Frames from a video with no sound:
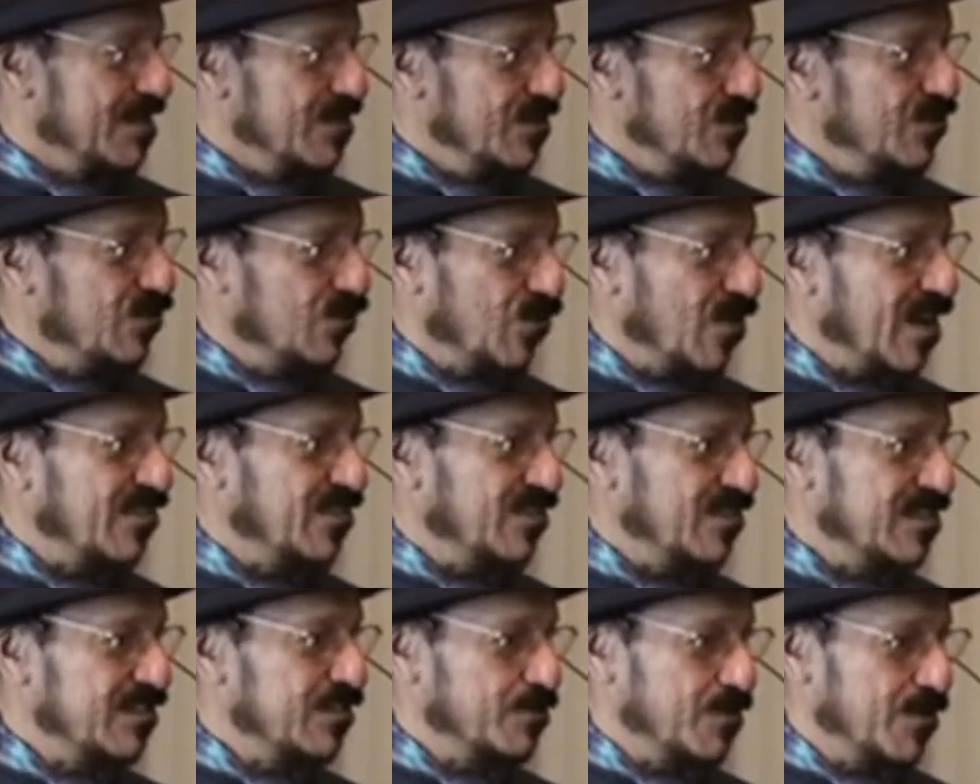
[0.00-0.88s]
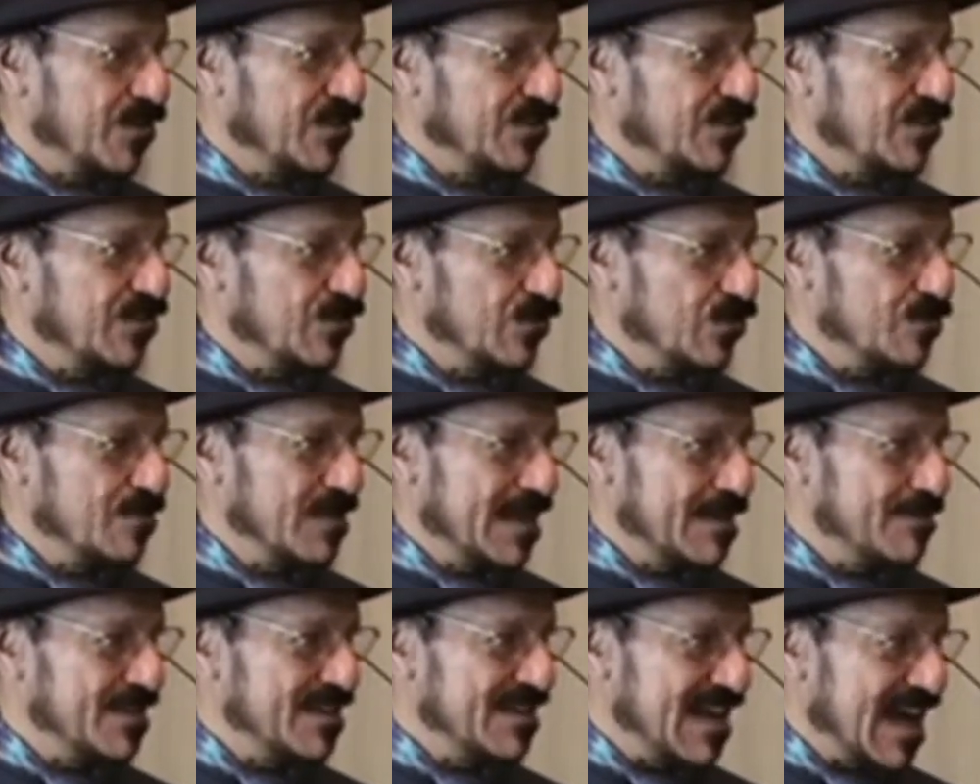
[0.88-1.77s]
You trust this person who
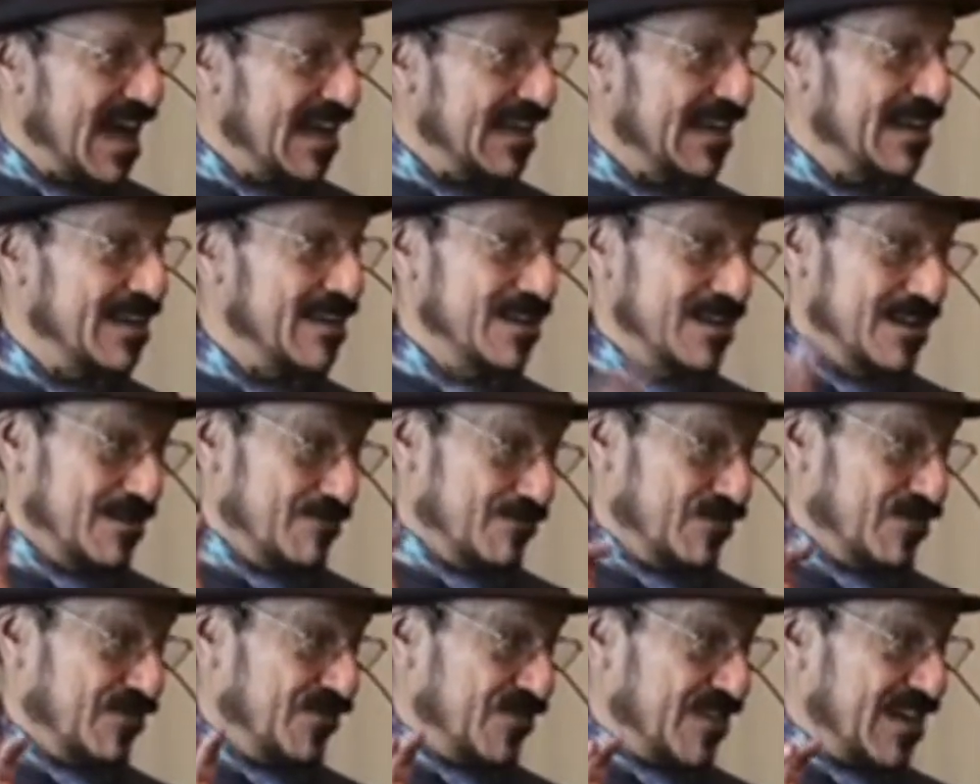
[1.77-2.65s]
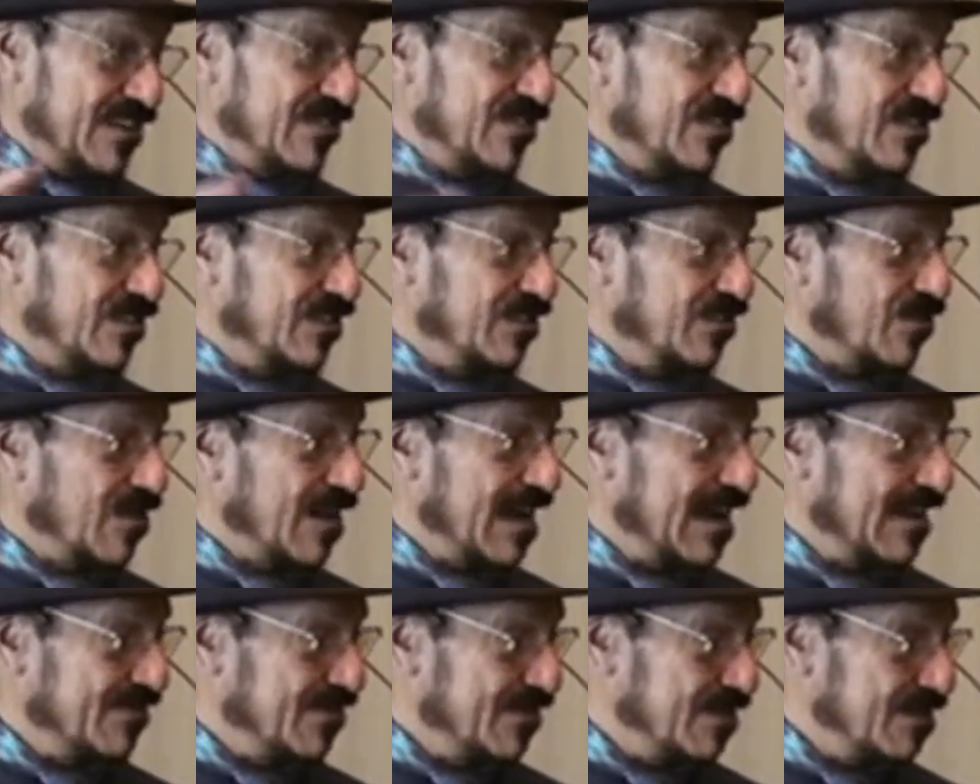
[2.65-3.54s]
may be not a professional
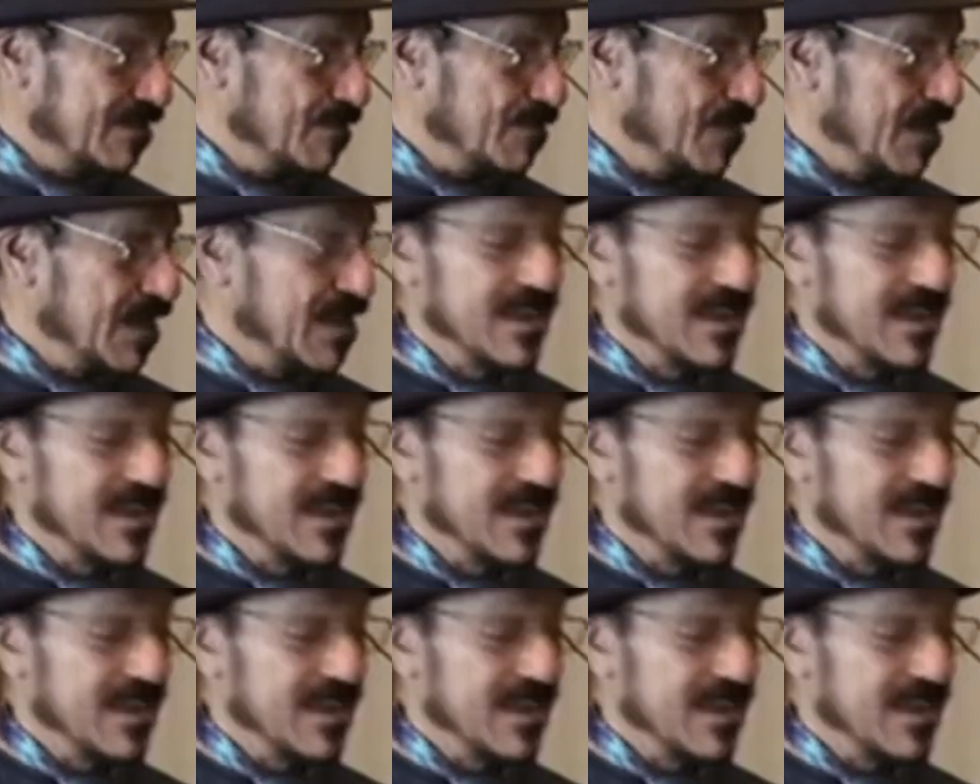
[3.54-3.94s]
driver.